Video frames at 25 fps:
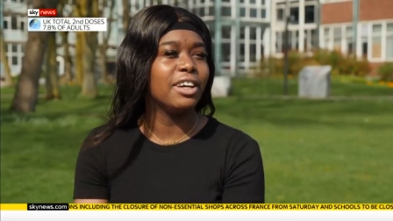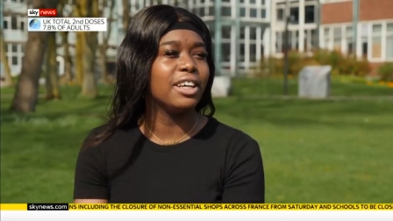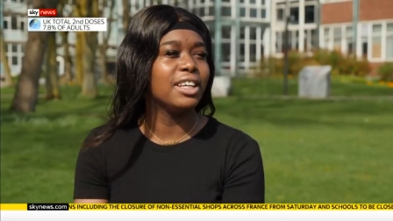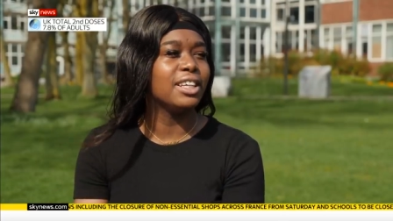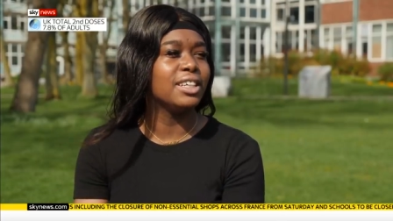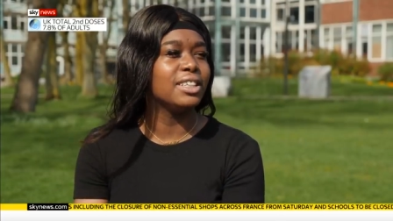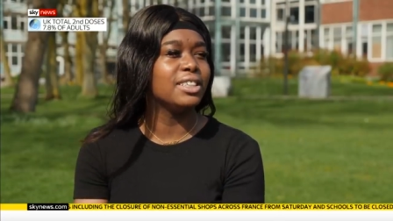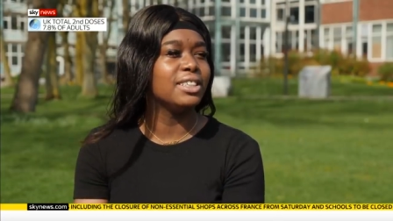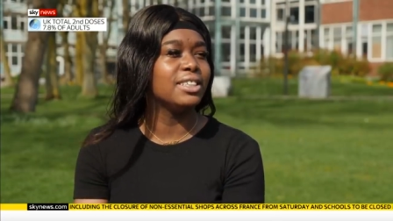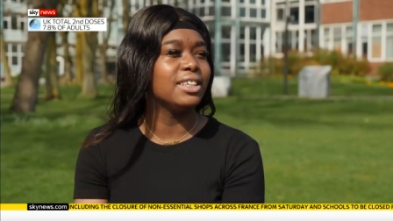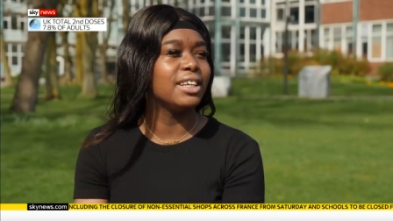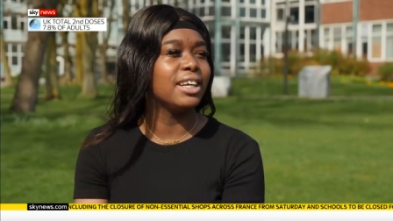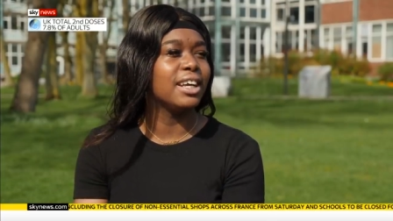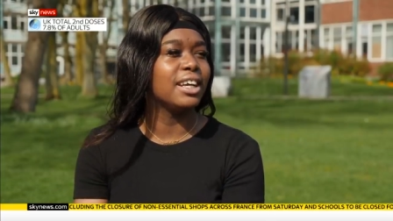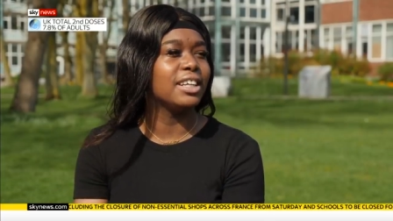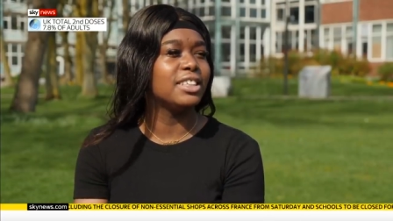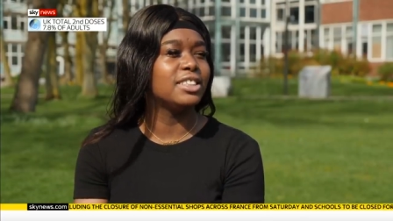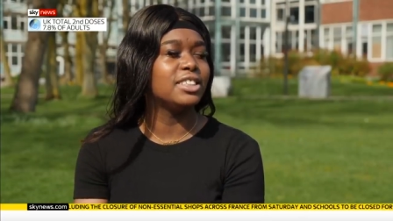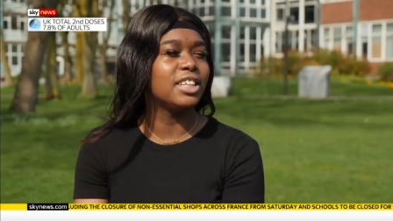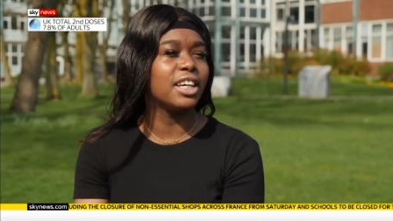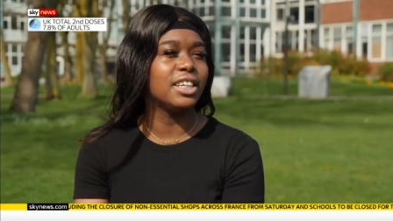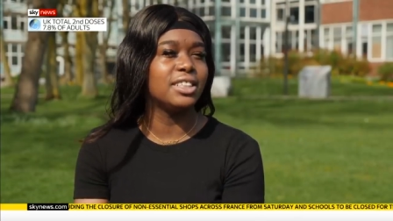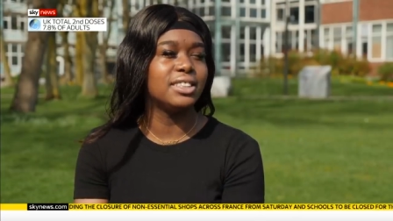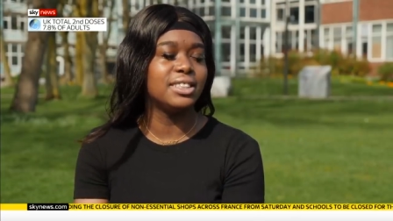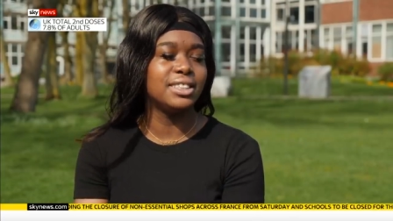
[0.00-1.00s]
really
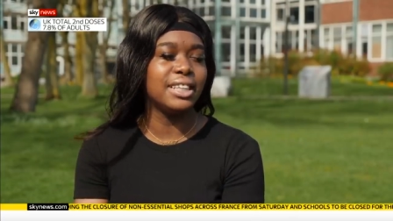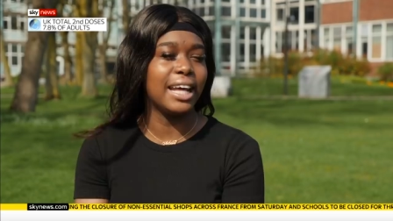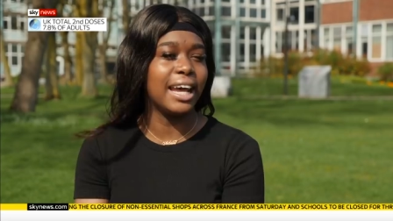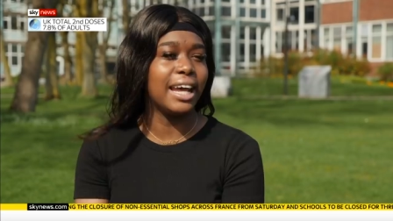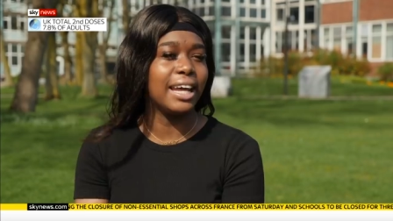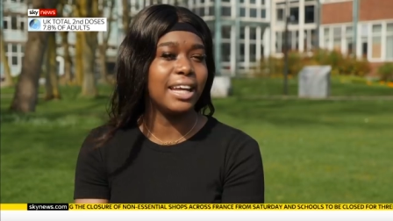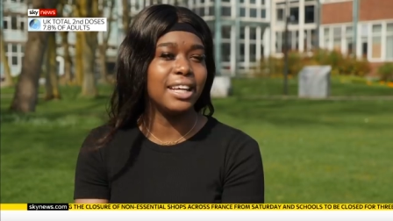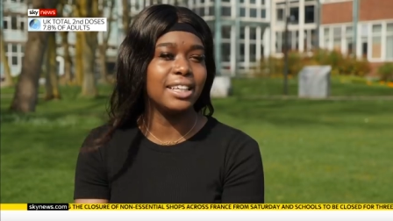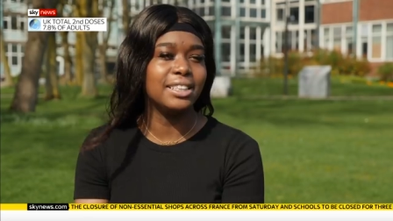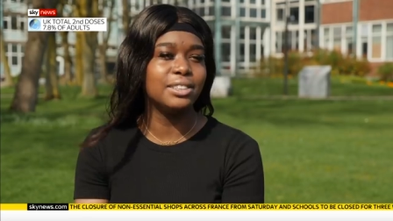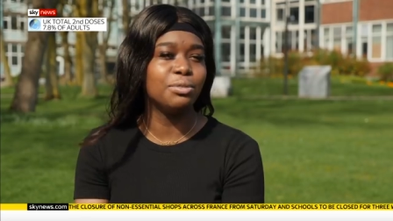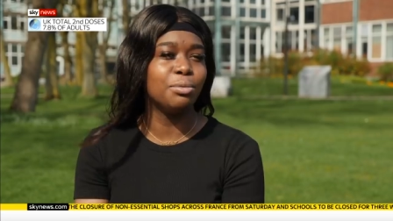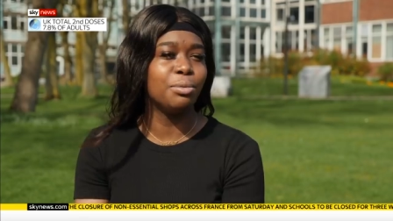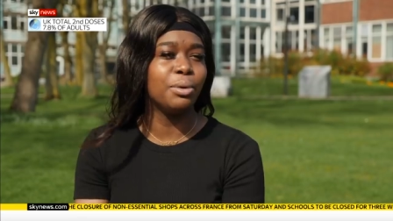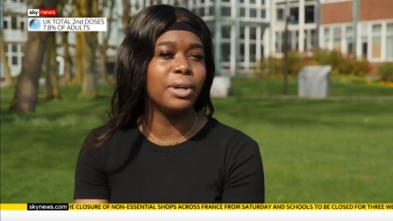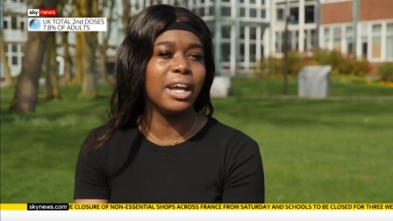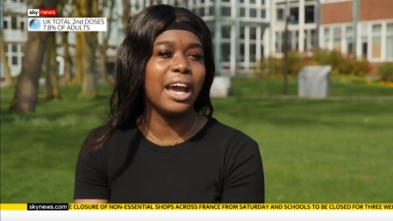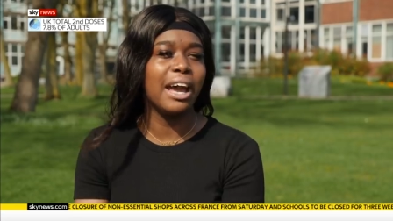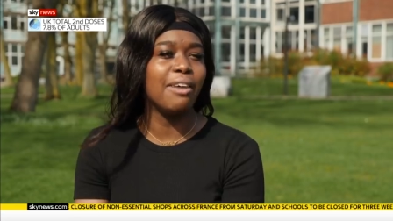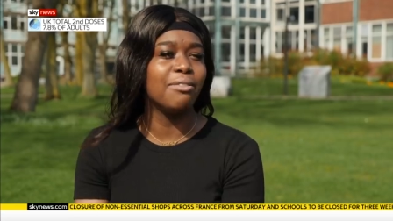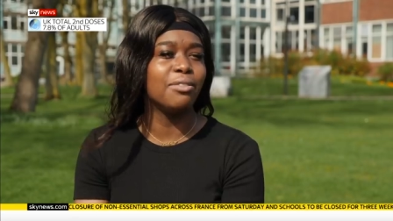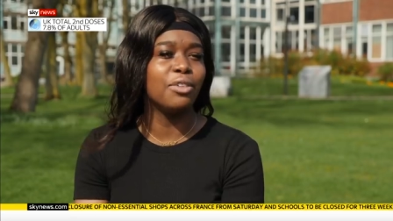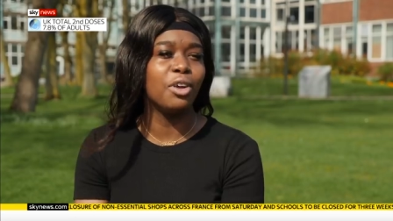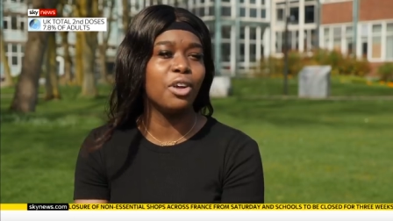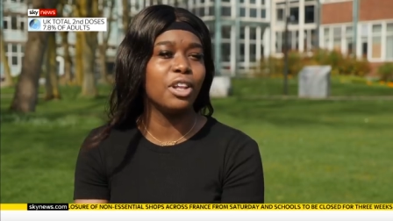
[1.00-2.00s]
just stated
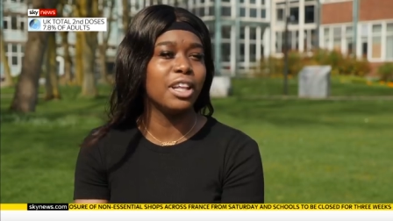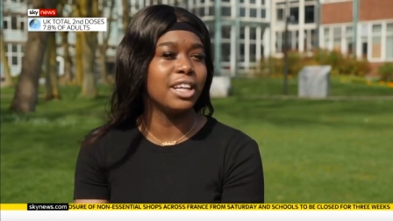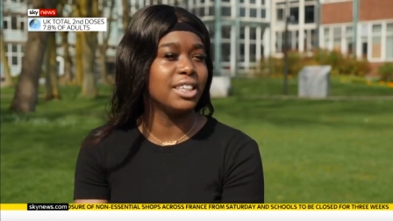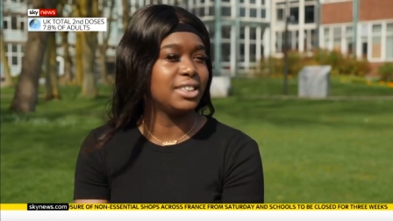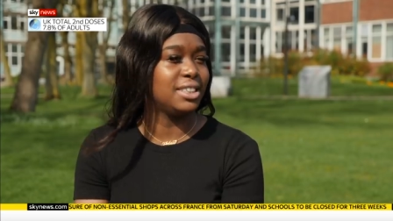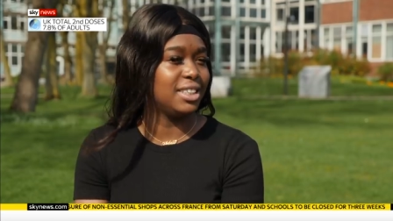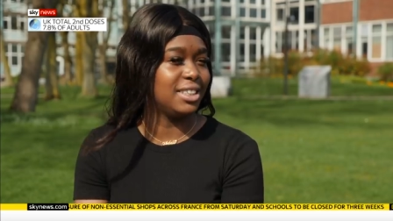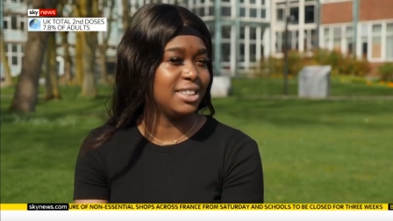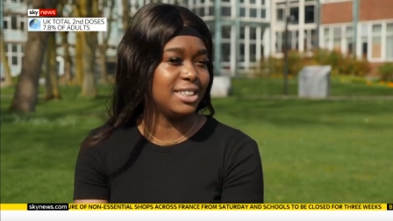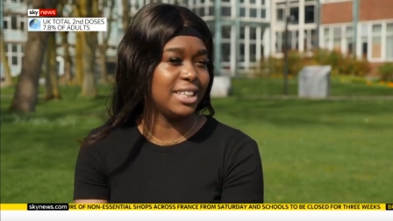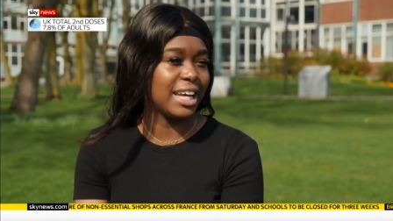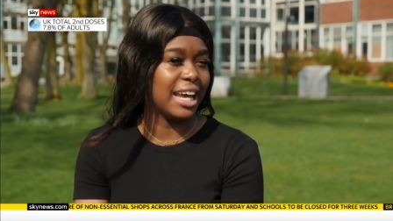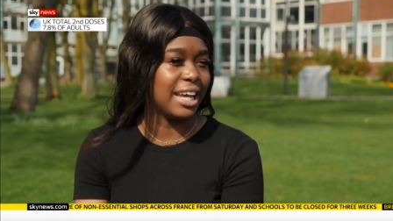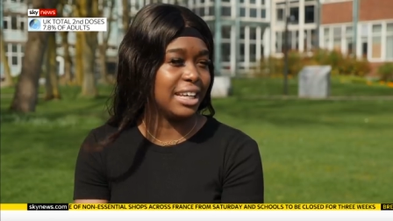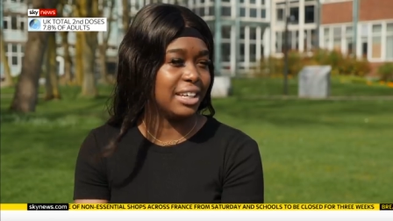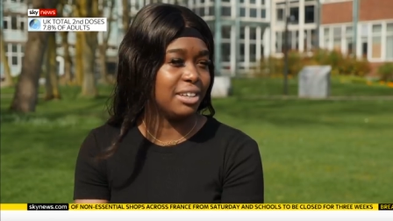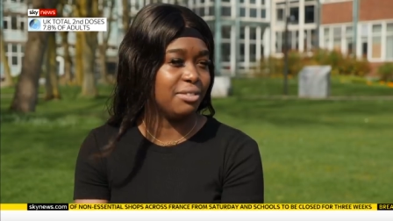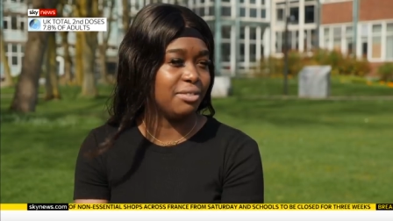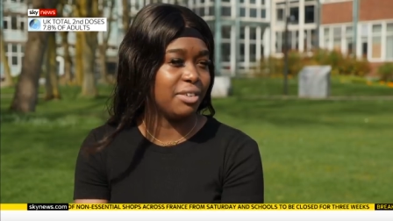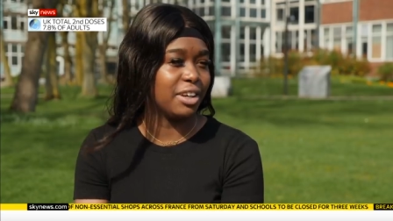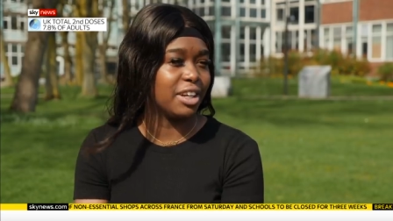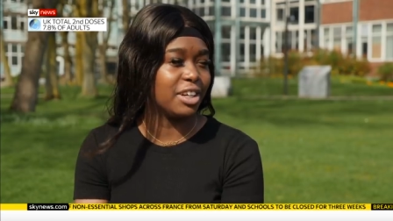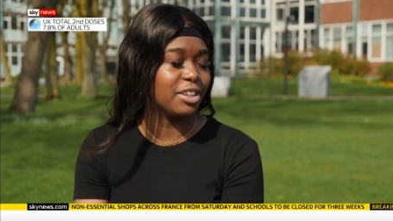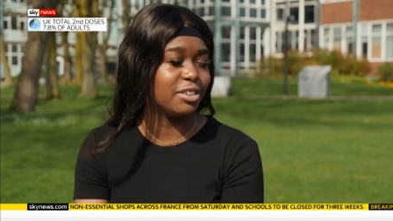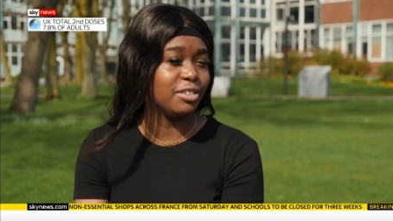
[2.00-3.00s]
we have not listened to
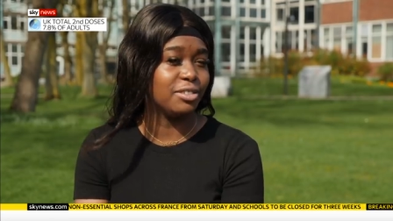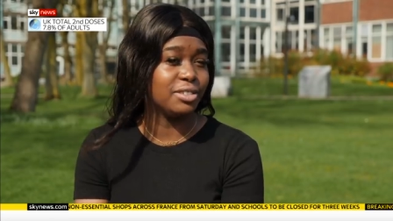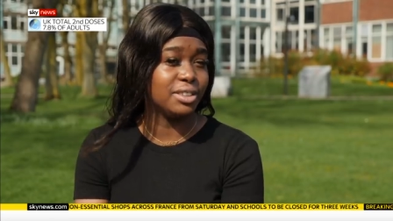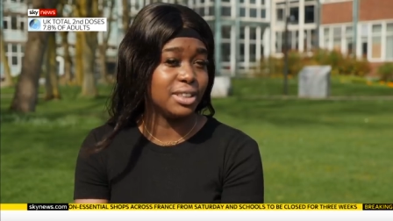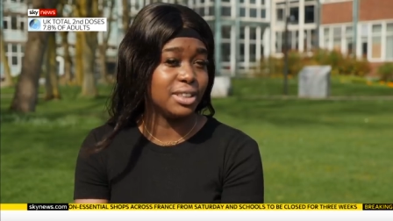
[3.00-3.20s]
anything you